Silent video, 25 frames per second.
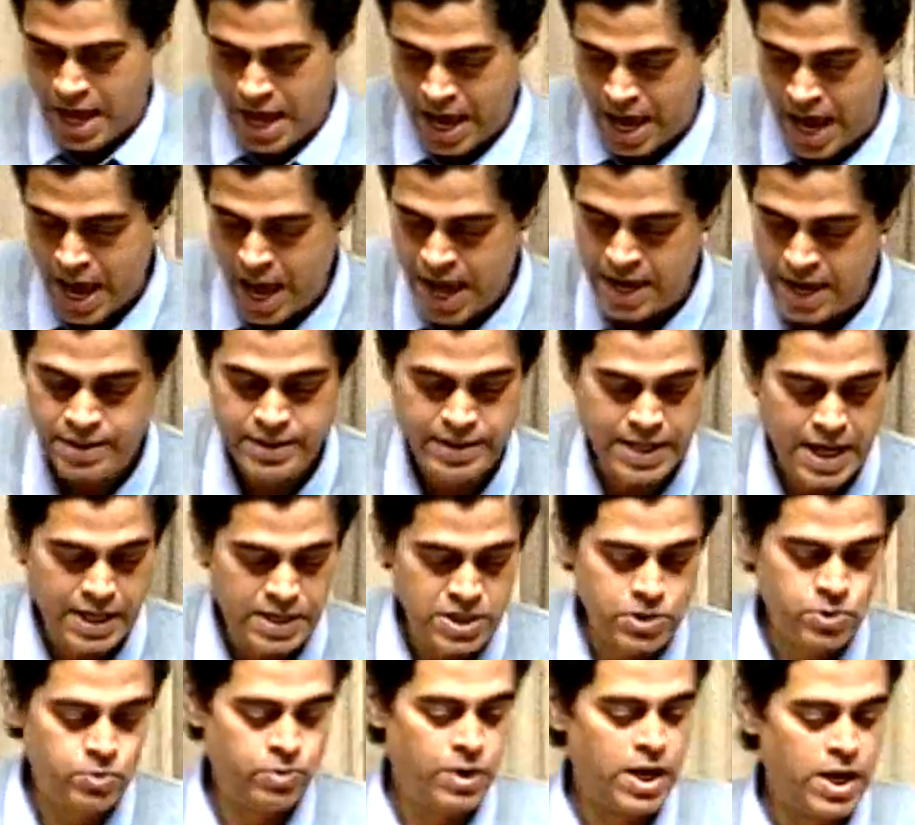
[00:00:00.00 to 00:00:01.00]
And that
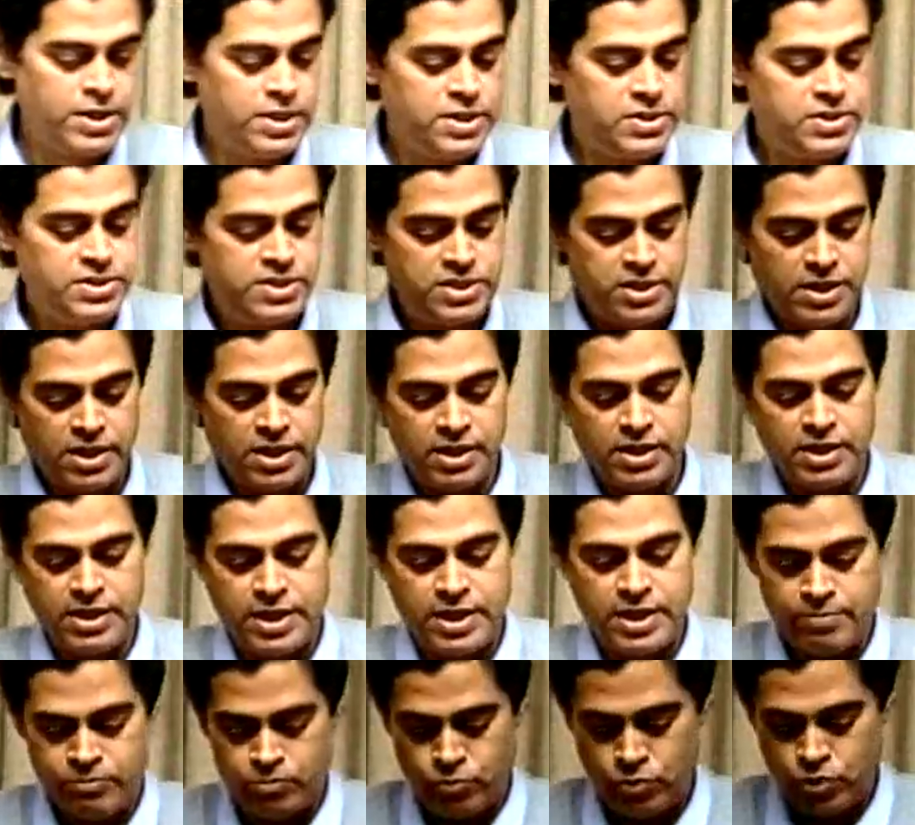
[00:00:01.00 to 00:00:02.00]
is why the general
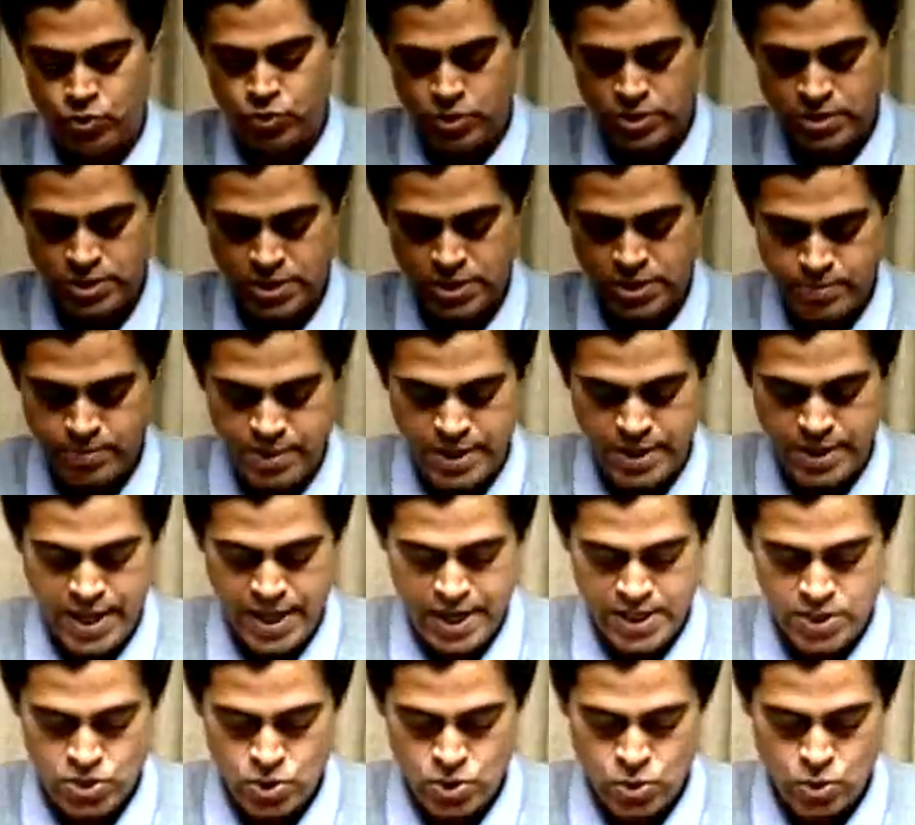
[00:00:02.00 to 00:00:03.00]
name which was given
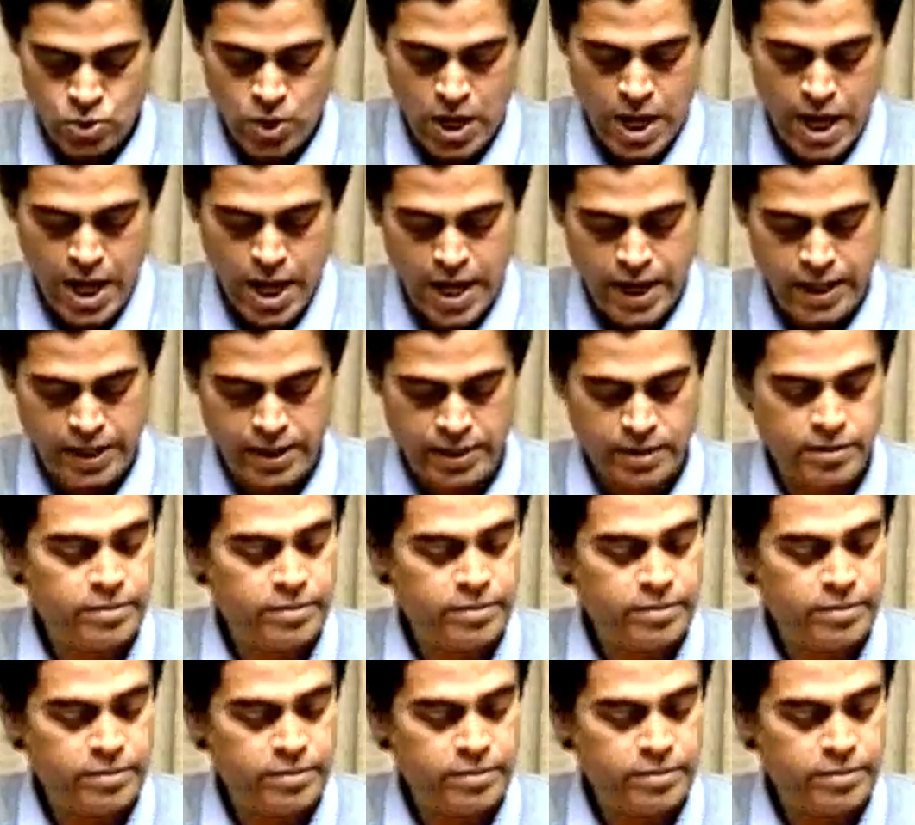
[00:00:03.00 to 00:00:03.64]
SOI,